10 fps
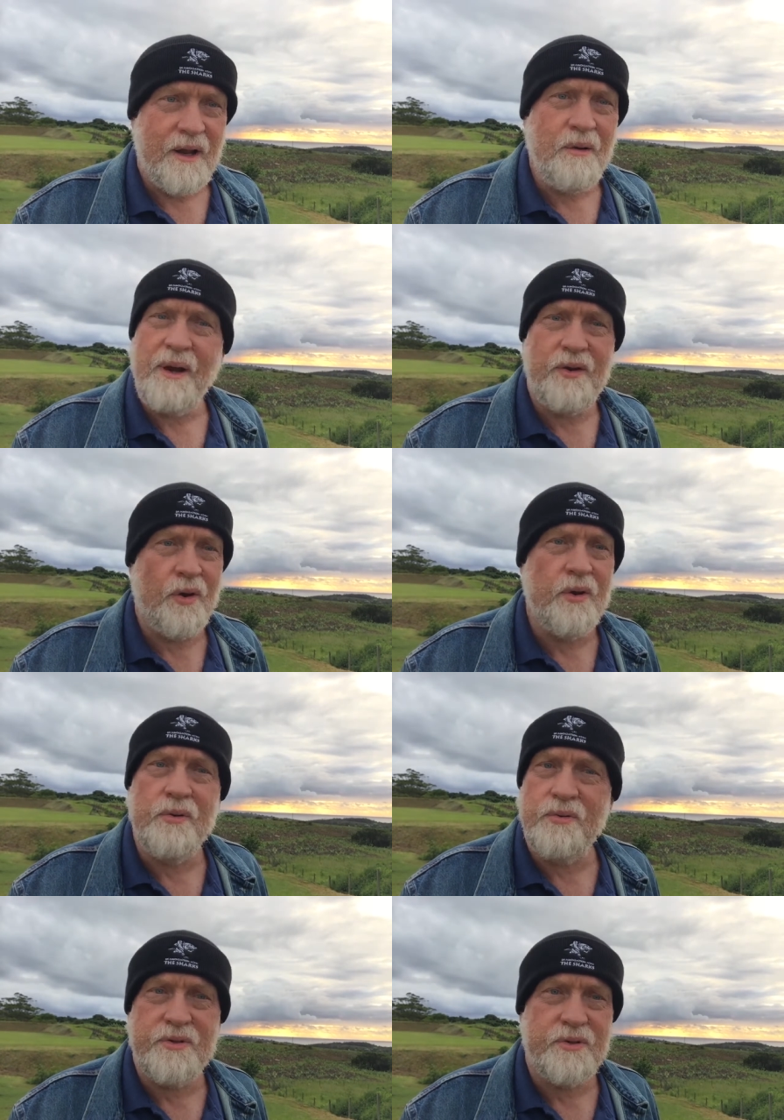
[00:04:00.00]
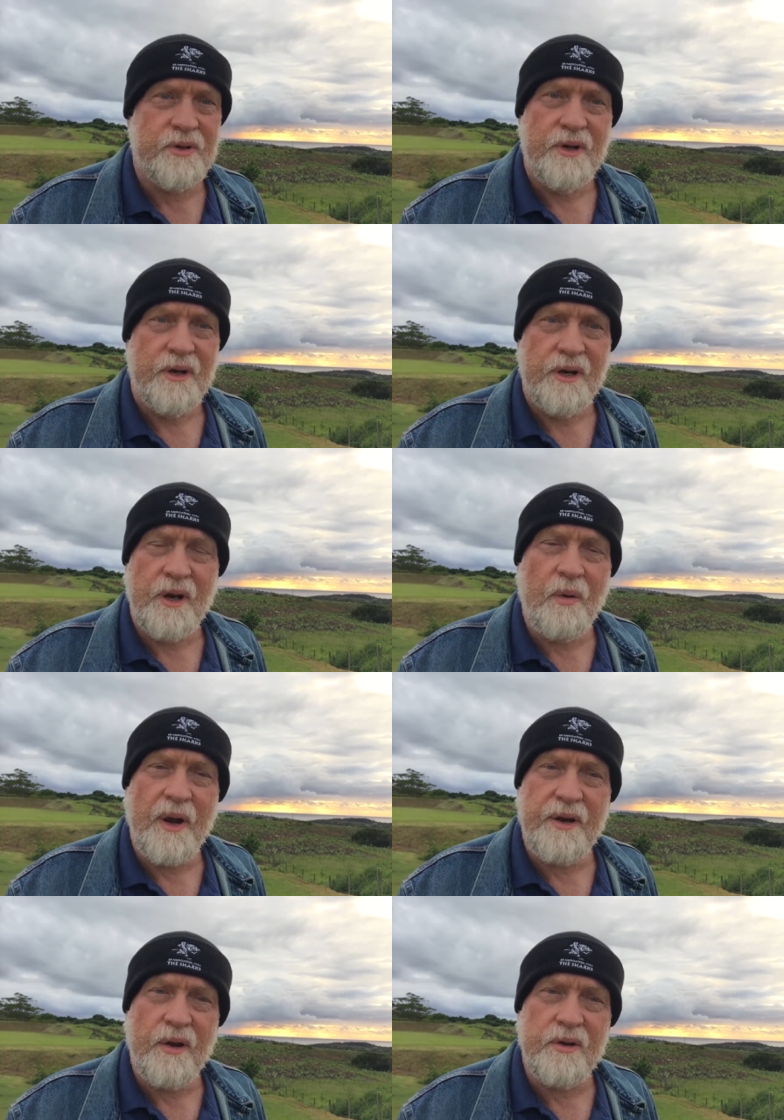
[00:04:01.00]
No, I don't. No,
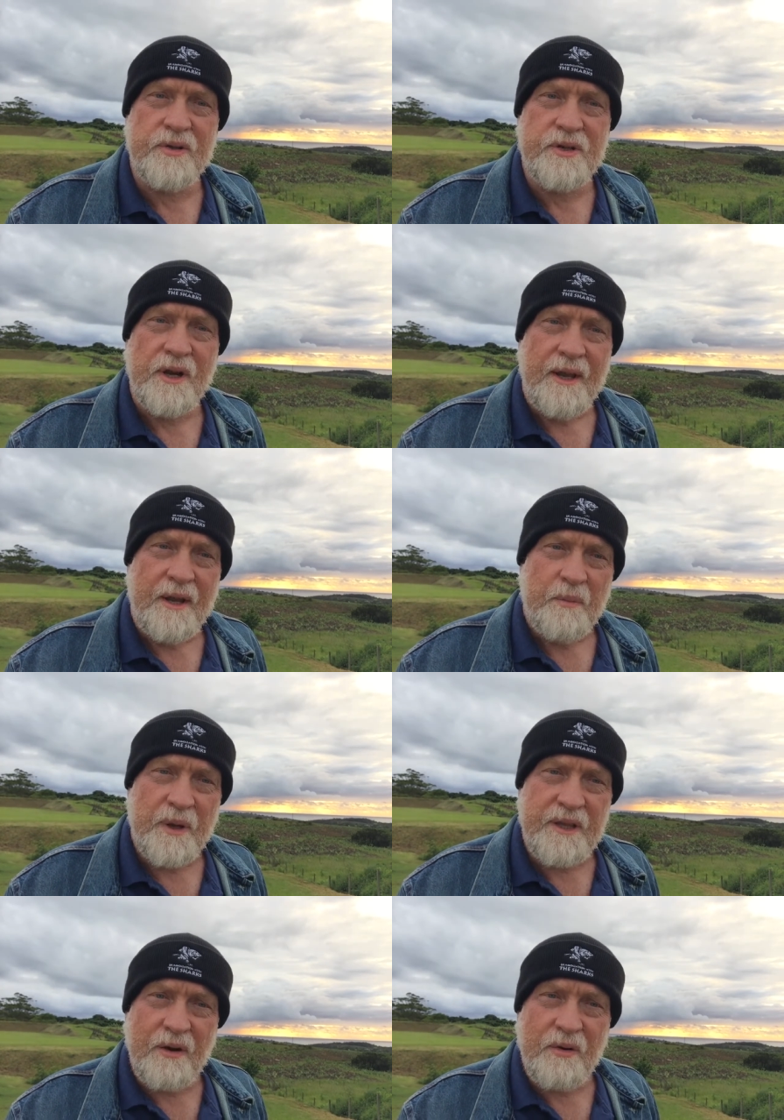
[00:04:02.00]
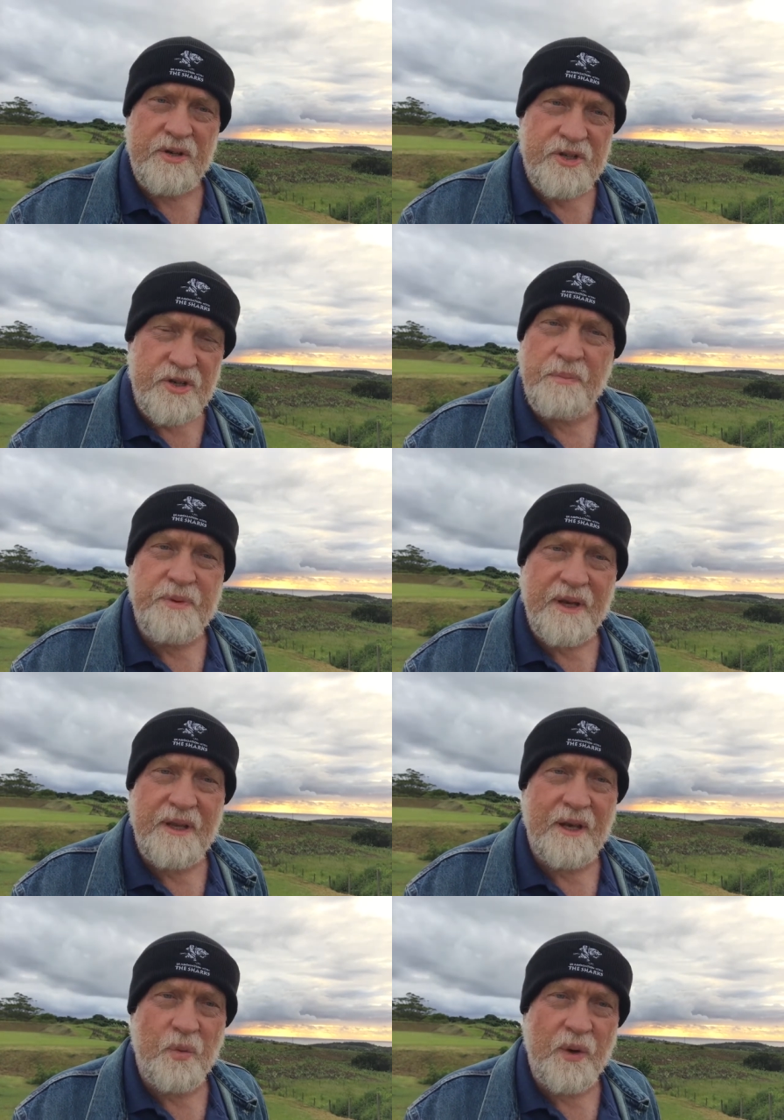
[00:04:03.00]
I don't. But there is
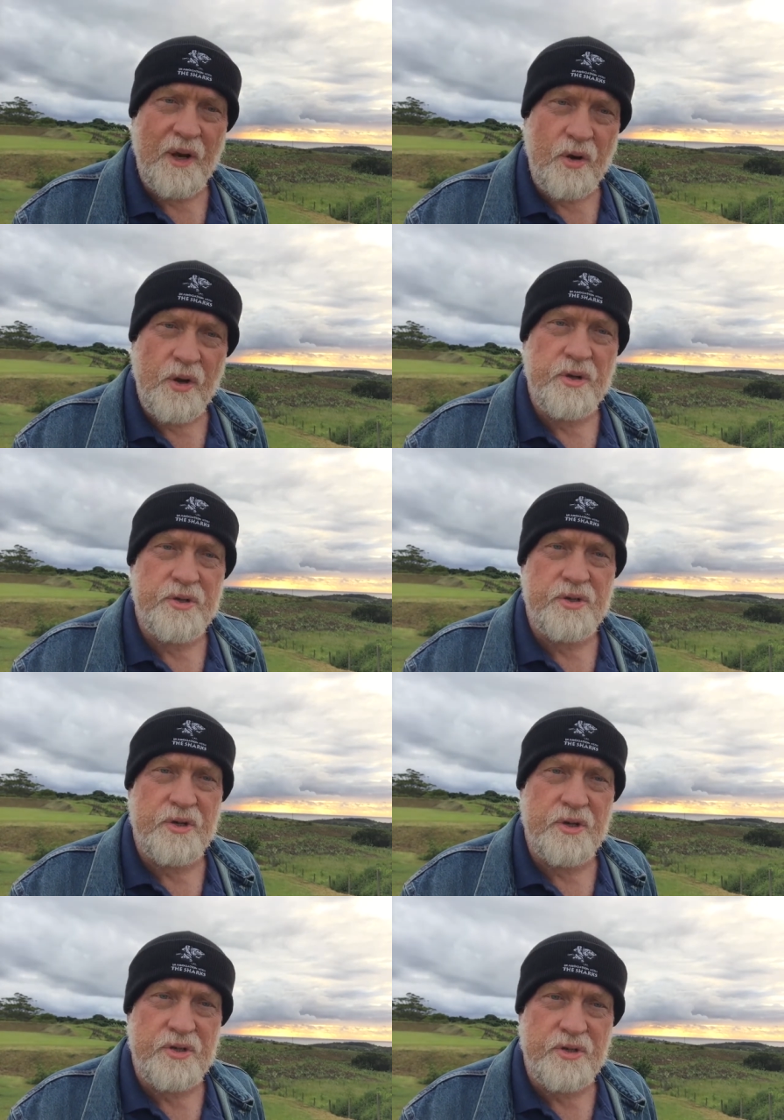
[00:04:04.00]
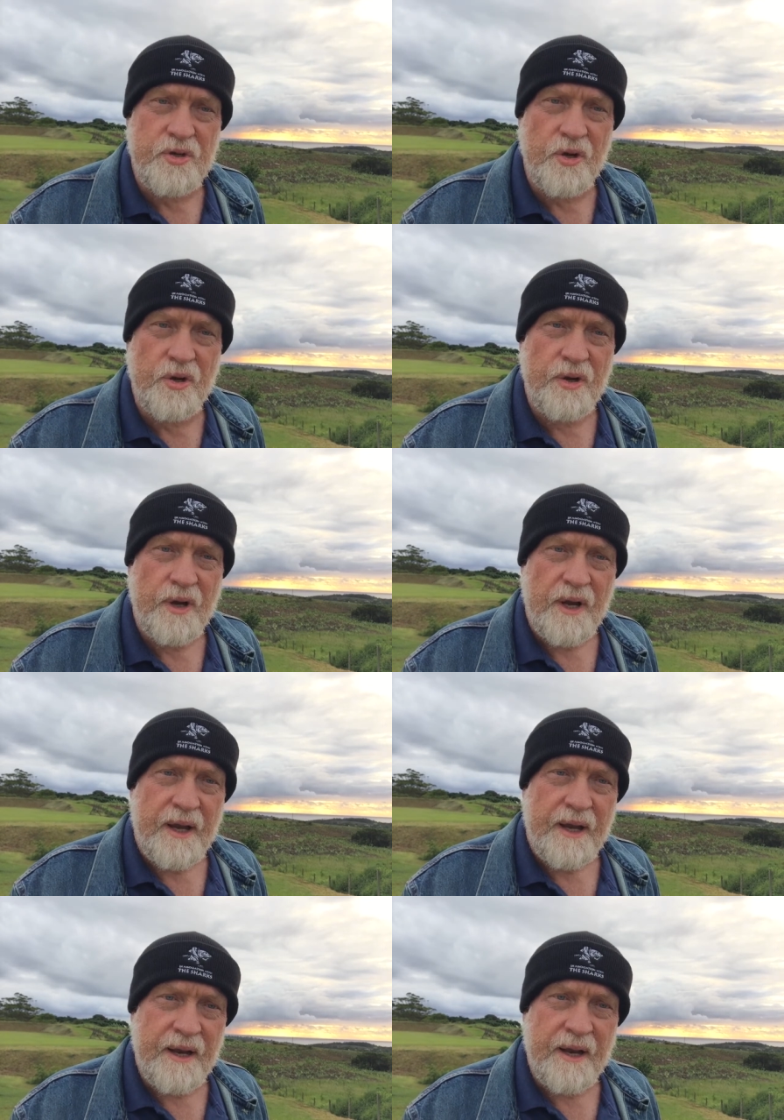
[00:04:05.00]
something that we learn to discern
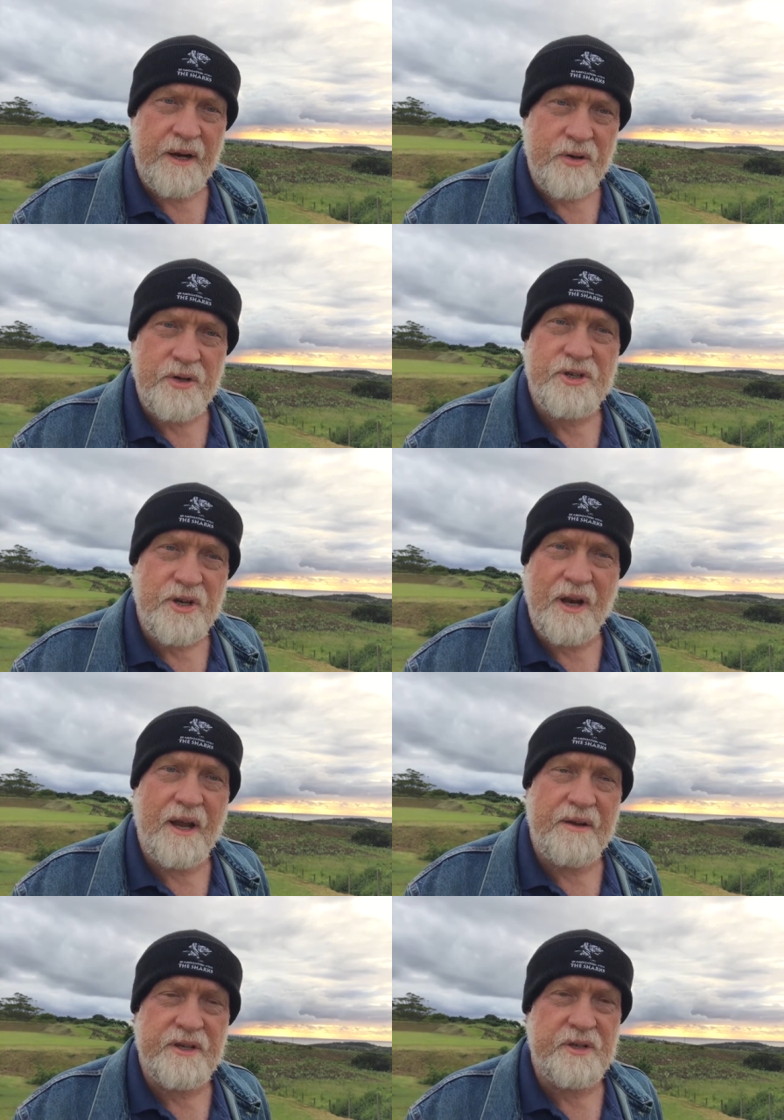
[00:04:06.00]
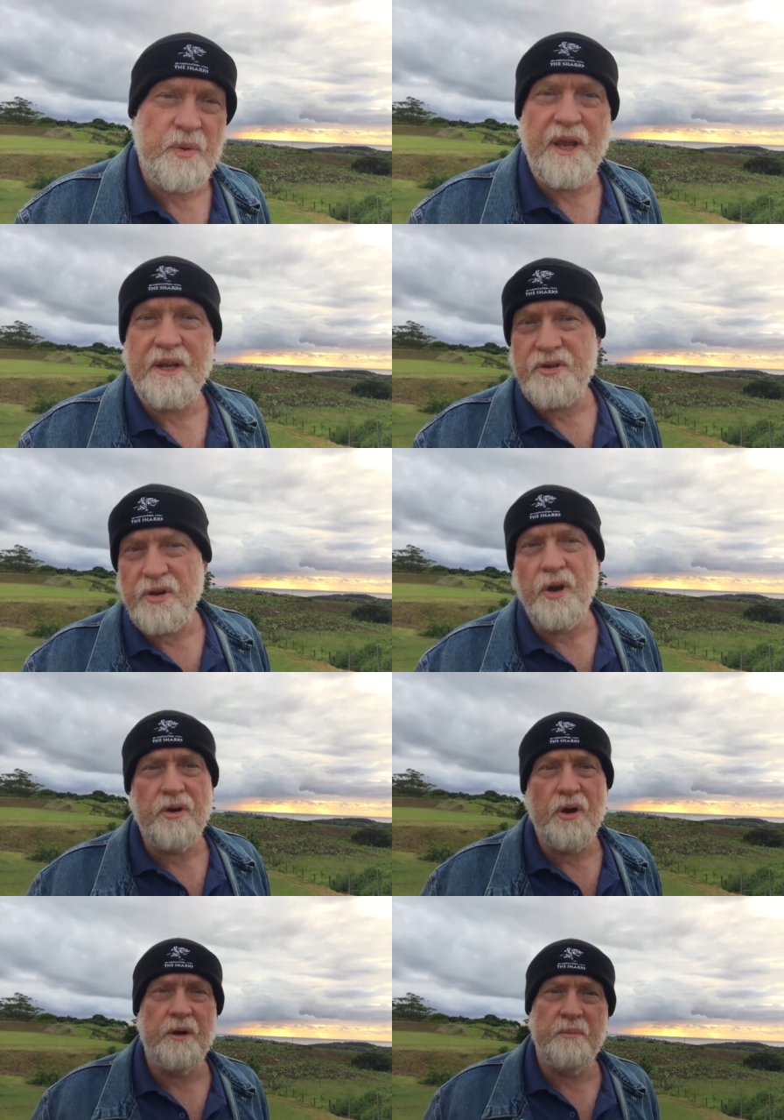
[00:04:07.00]
in our Christian lives as we get to
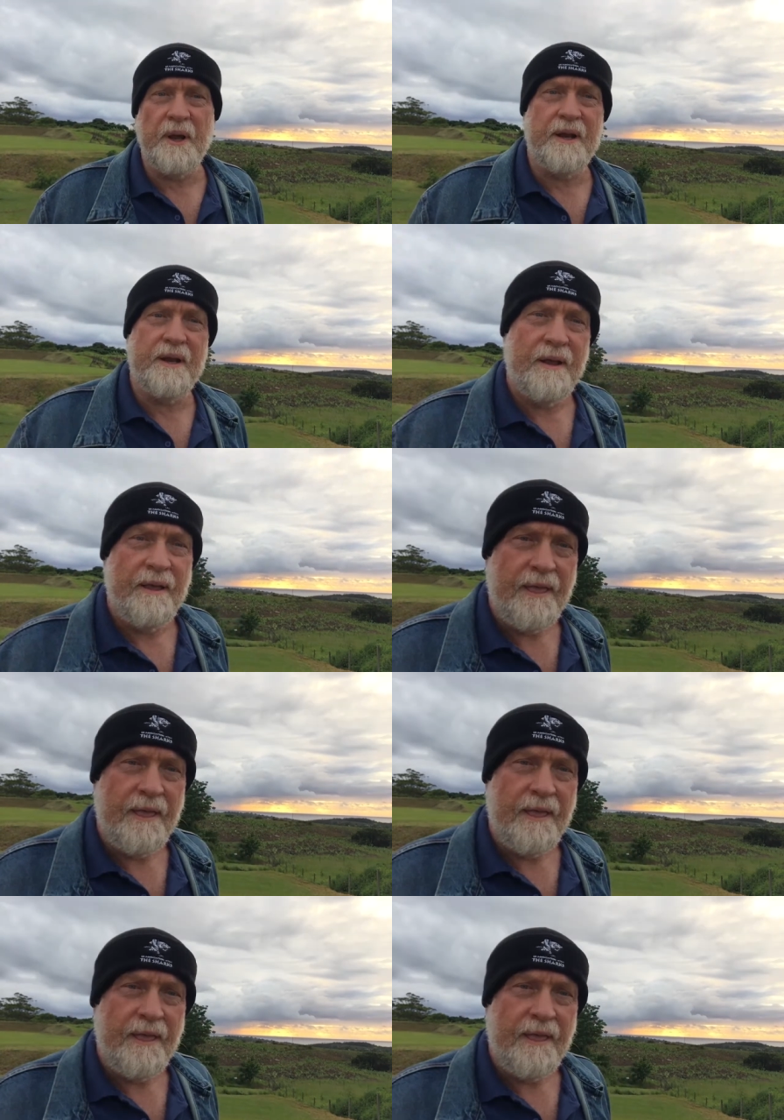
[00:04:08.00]
know God better